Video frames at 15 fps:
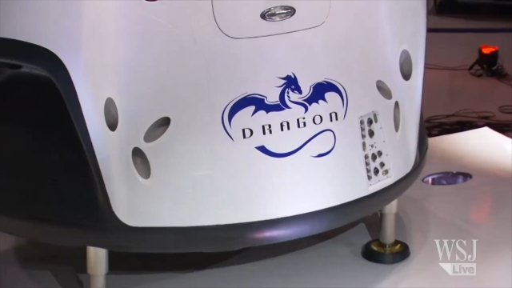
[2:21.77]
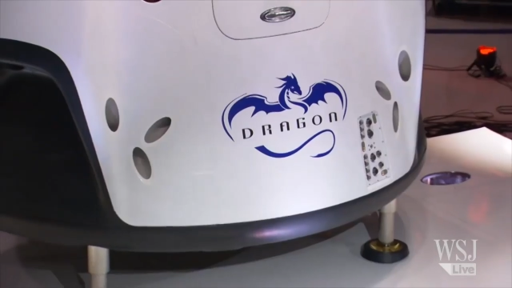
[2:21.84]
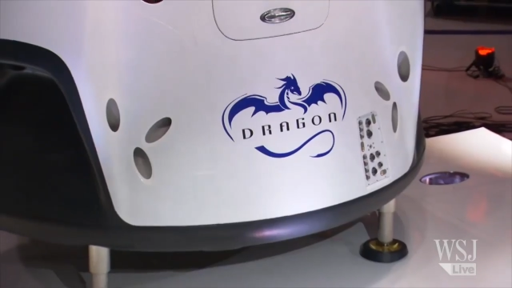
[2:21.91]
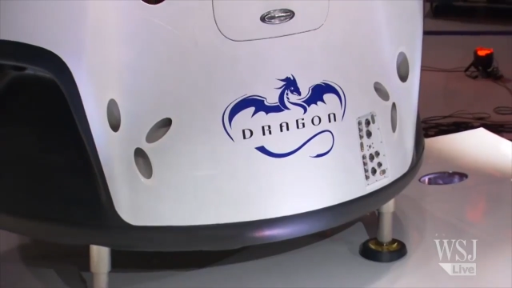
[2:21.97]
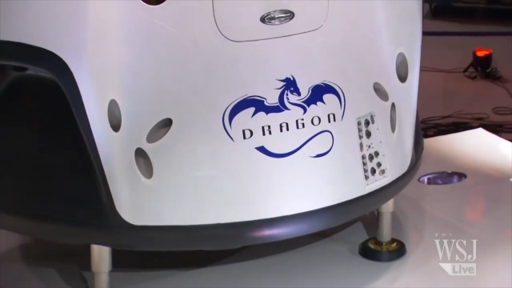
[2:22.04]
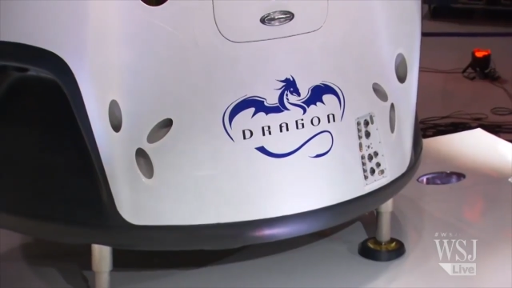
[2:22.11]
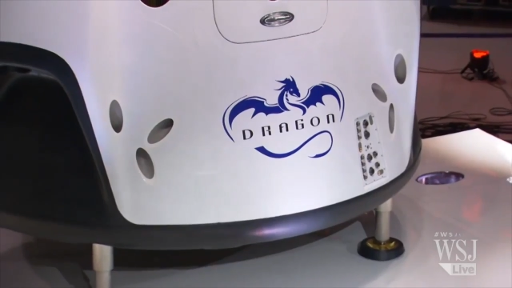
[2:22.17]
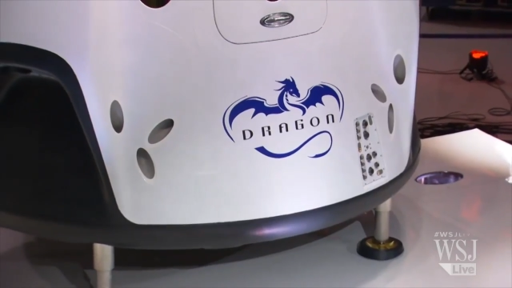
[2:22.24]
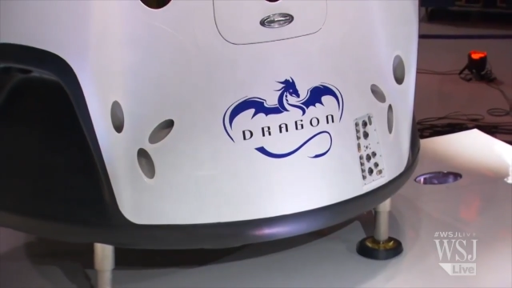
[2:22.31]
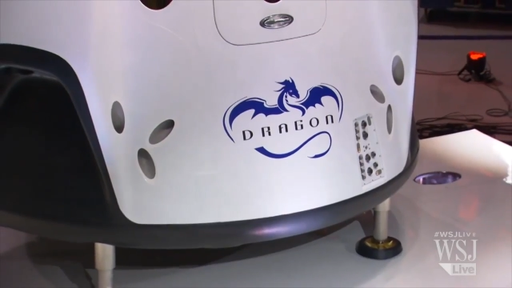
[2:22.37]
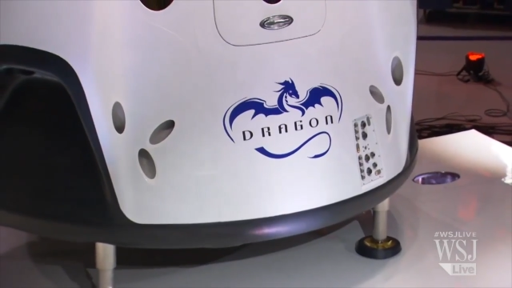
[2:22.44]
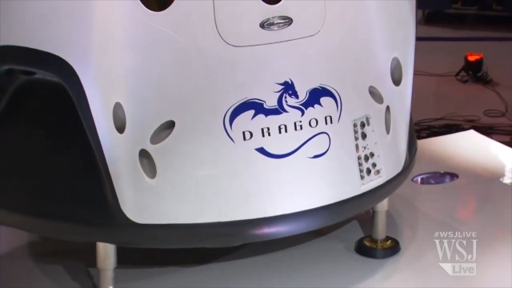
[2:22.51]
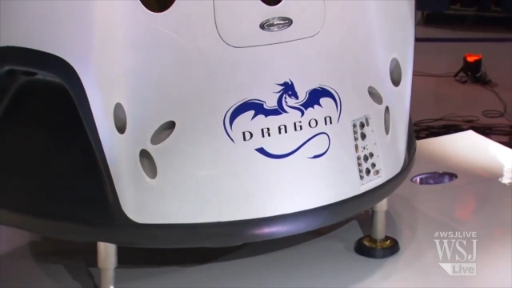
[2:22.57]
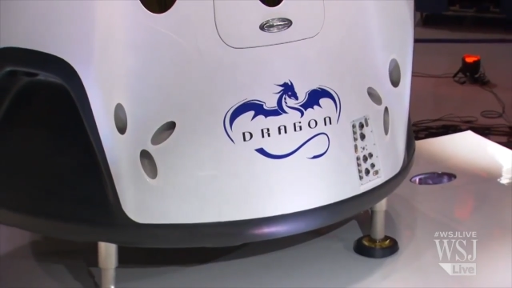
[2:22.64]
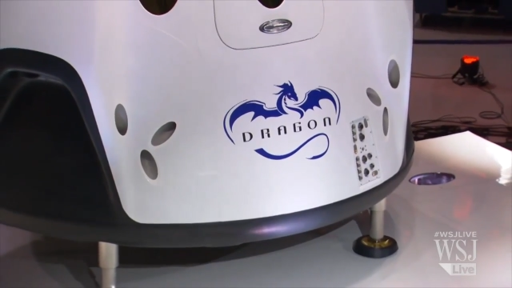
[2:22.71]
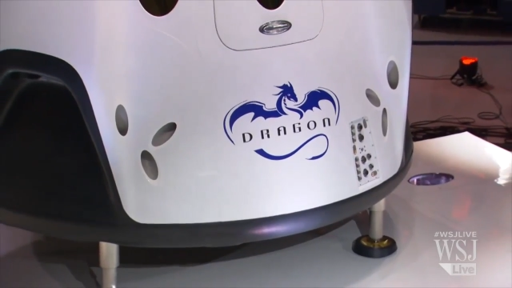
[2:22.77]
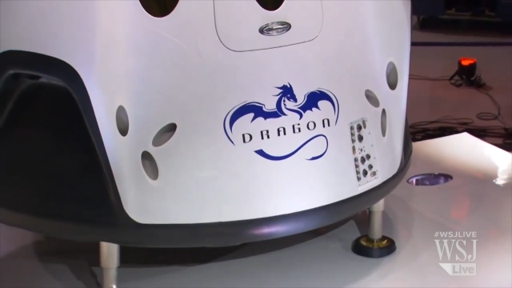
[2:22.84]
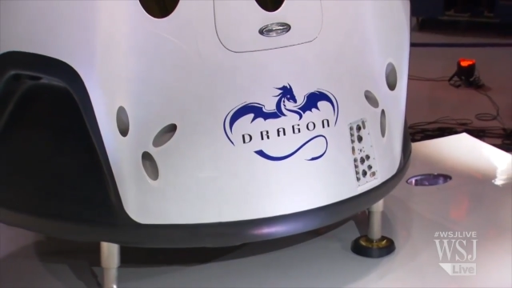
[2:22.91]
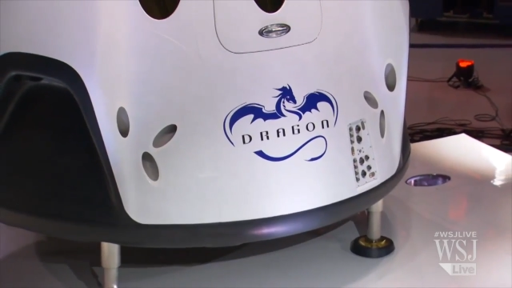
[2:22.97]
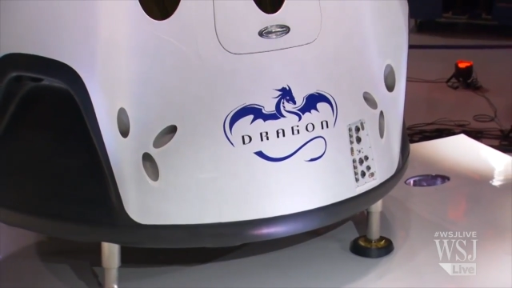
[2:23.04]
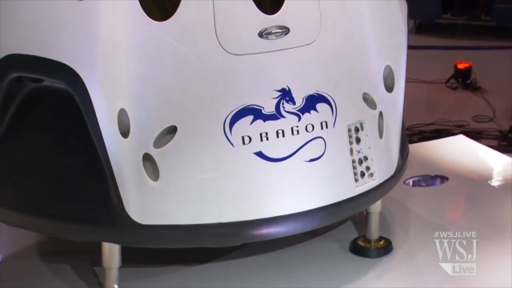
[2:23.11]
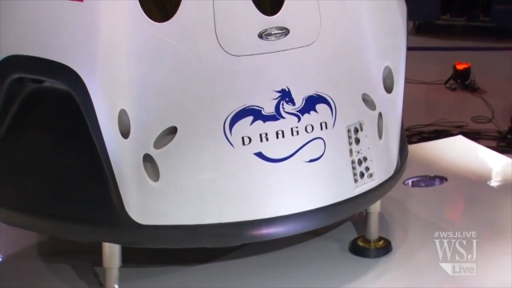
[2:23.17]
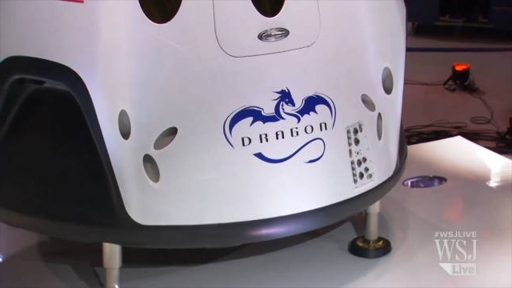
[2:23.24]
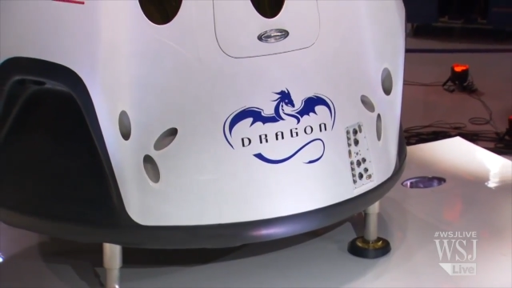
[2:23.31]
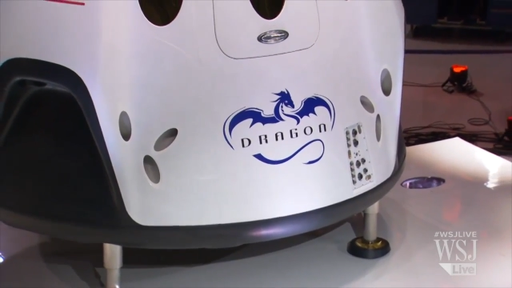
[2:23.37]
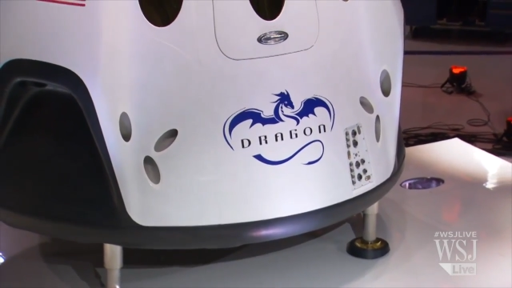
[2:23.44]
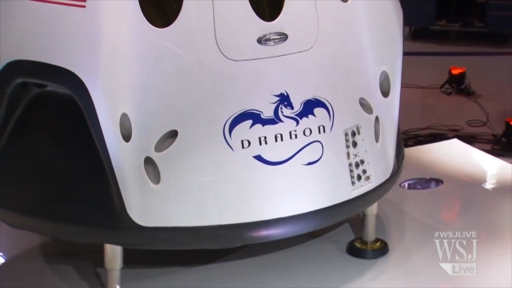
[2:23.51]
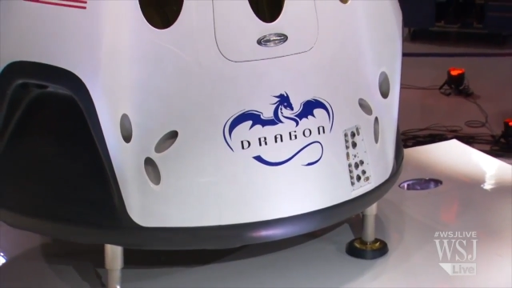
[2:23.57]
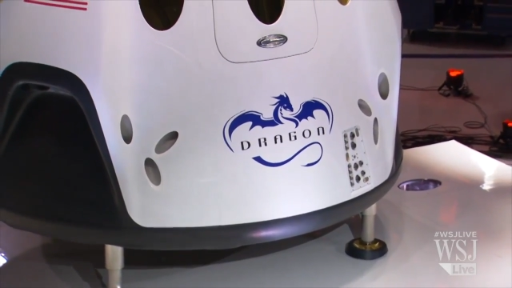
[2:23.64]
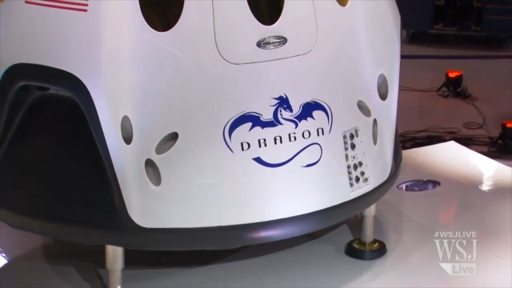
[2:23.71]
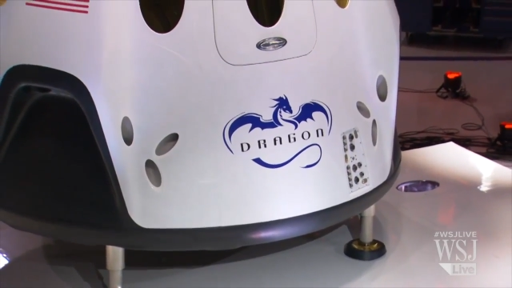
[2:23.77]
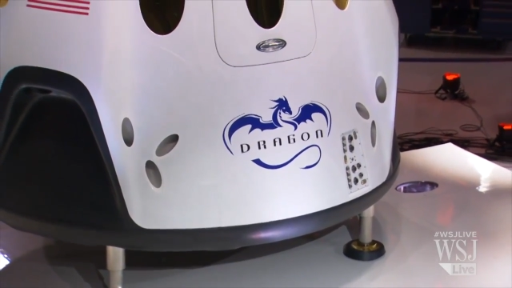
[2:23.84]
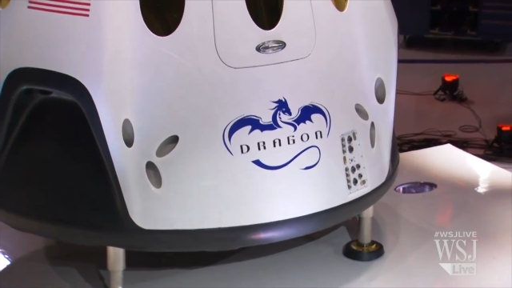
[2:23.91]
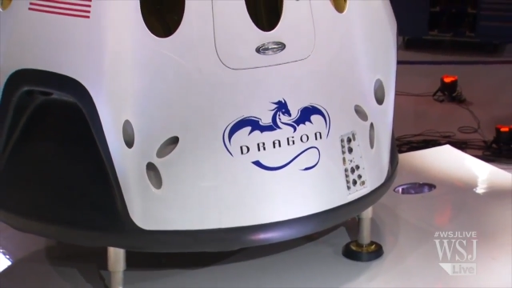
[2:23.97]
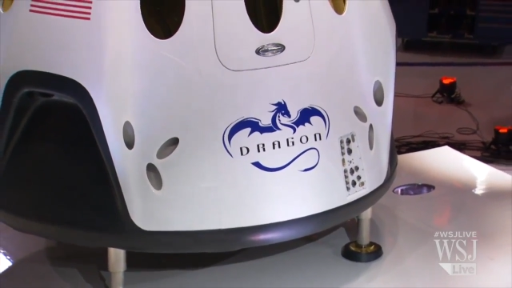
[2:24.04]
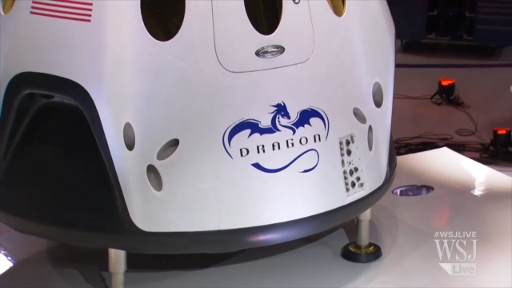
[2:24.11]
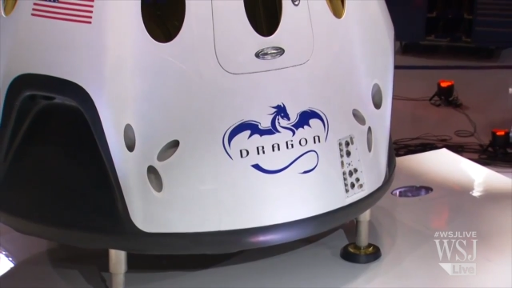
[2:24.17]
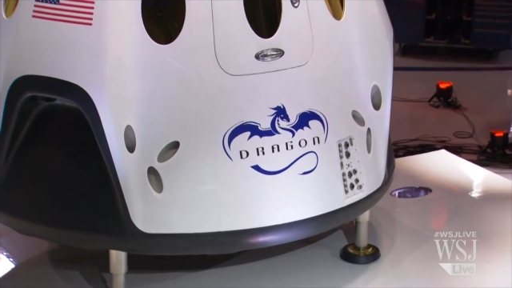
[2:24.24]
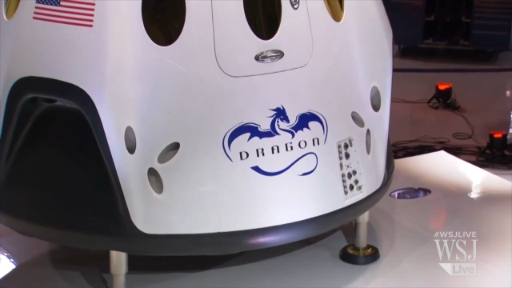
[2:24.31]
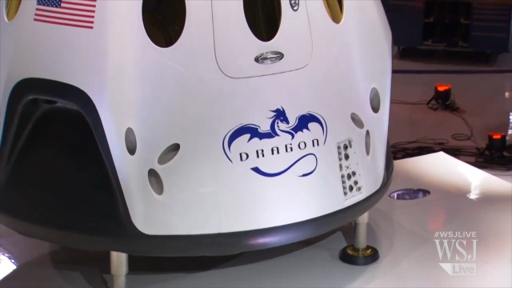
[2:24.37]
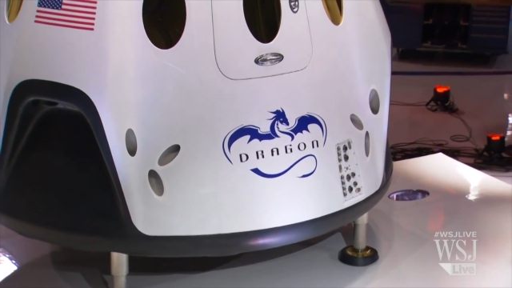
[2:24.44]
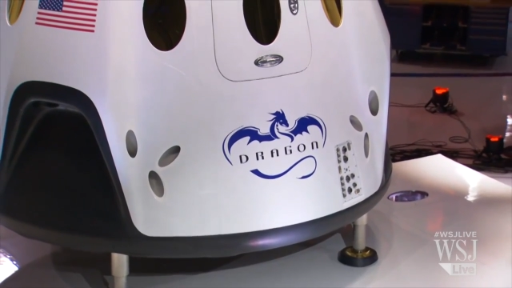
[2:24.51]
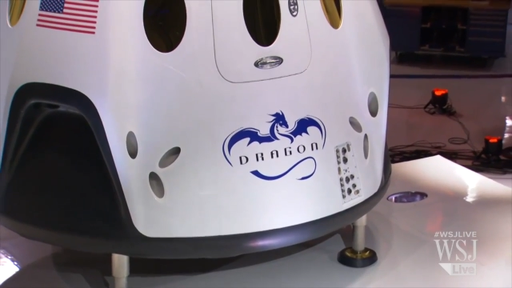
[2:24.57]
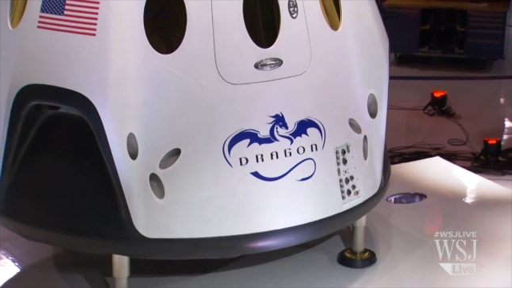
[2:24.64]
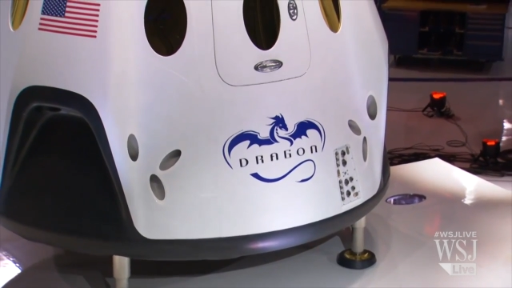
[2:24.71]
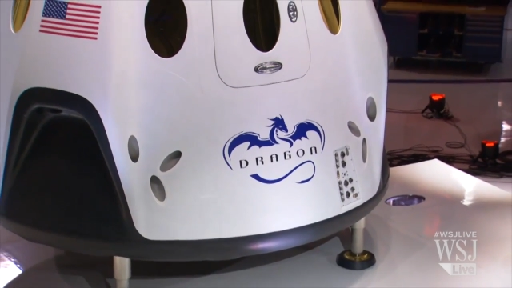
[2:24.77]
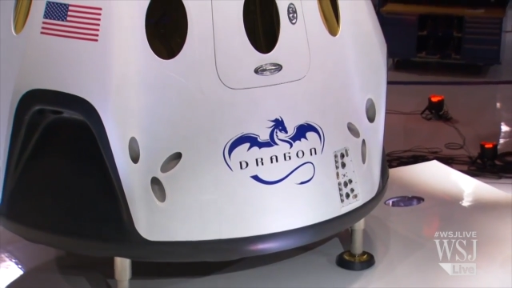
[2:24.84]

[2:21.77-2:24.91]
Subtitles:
No face is visible, so there are no lips to read.